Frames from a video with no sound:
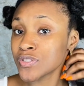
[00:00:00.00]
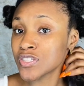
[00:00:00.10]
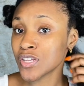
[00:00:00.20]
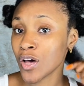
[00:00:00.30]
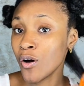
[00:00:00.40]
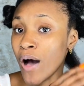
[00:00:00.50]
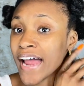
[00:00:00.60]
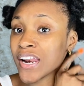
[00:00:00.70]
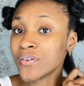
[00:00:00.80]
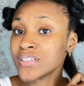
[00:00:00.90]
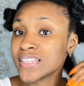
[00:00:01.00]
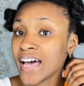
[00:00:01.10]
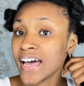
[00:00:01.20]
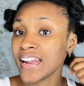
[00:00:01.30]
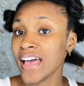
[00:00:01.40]
So I noticed
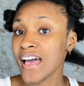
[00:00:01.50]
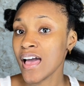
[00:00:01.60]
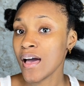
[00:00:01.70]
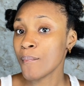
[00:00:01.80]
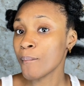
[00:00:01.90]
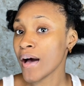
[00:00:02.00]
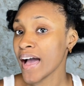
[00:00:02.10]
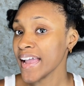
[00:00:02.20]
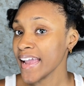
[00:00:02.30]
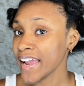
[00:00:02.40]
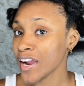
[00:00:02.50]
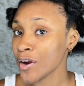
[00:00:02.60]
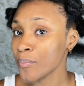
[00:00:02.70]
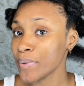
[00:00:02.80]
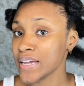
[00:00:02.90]
that my
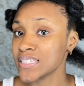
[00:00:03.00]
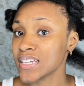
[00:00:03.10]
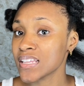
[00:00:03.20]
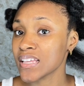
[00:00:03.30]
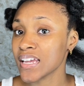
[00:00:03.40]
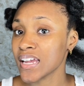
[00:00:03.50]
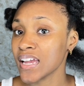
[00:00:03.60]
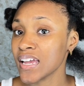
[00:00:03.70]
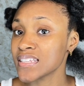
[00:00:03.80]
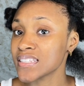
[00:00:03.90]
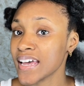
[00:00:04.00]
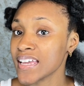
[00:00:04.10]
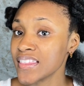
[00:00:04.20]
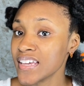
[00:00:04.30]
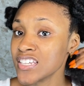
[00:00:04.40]
hair basically is
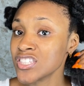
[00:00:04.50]
like this,